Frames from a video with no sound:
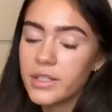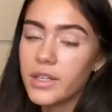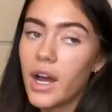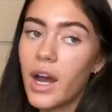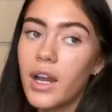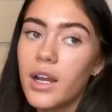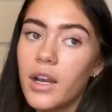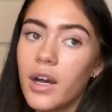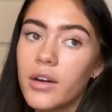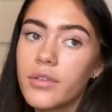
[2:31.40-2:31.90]

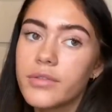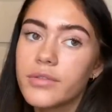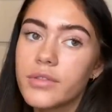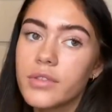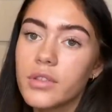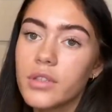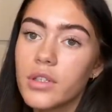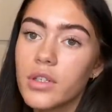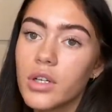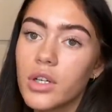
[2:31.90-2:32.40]
I love
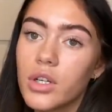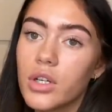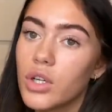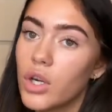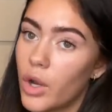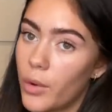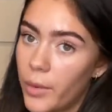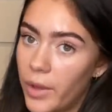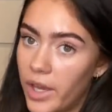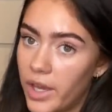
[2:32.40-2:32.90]

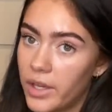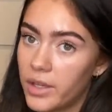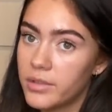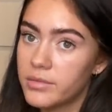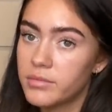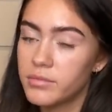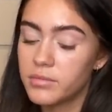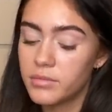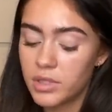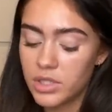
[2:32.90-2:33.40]
glowy
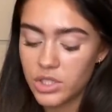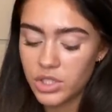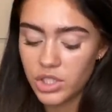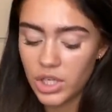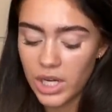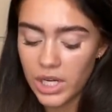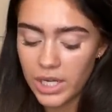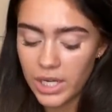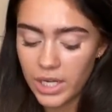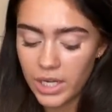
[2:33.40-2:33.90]
and
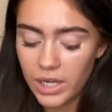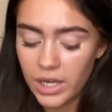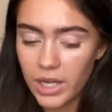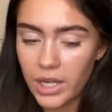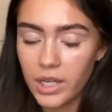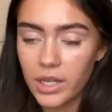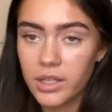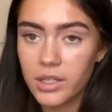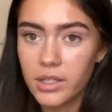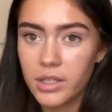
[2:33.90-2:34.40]
shiny
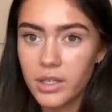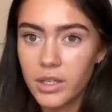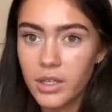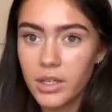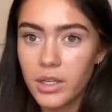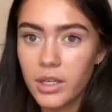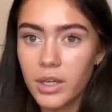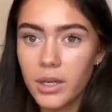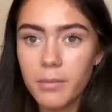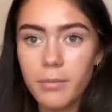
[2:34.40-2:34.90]
like
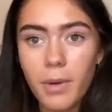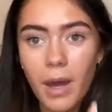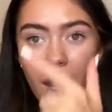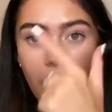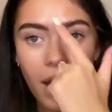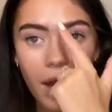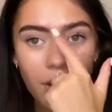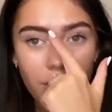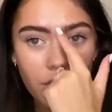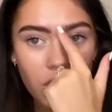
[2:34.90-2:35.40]

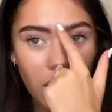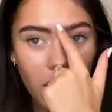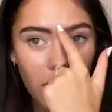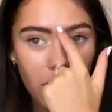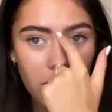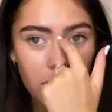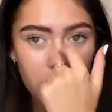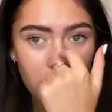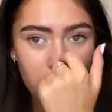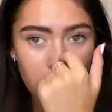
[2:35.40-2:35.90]
my I've got
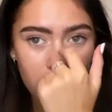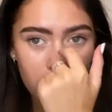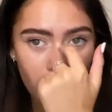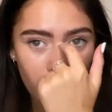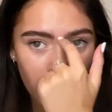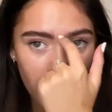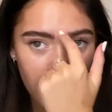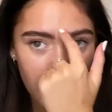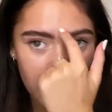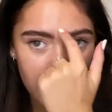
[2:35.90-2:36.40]
like a
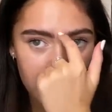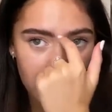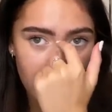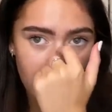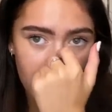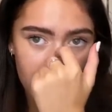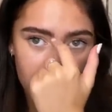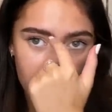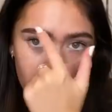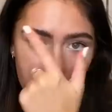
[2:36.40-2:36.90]
oily
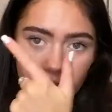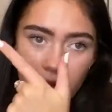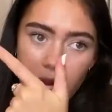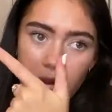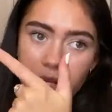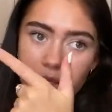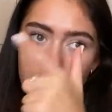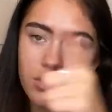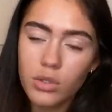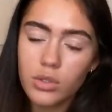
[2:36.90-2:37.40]
tease on there
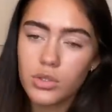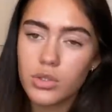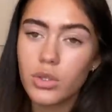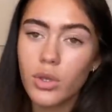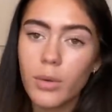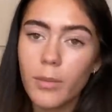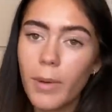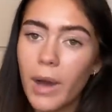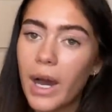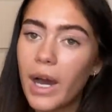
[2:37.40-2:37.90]
it's not
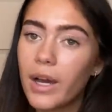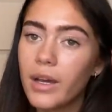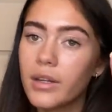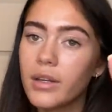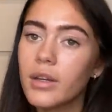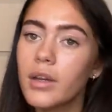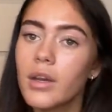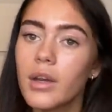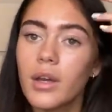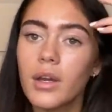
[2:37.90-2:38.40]
too bad
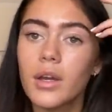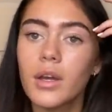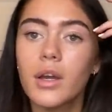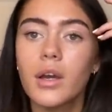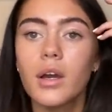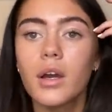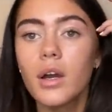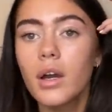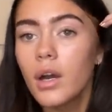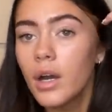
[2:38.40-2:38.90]

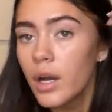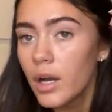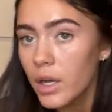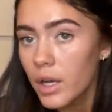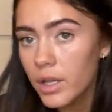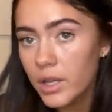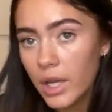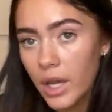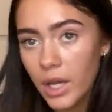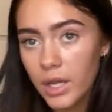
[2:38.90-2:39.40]

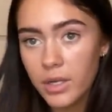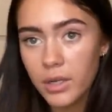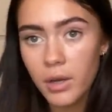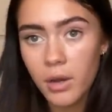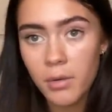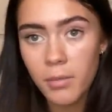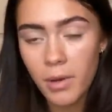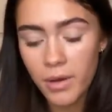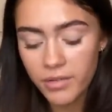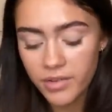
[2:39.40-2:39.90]
and then
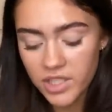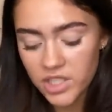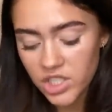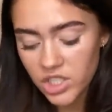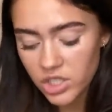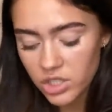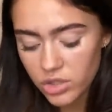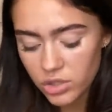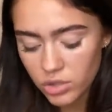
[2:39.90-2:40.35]
my face just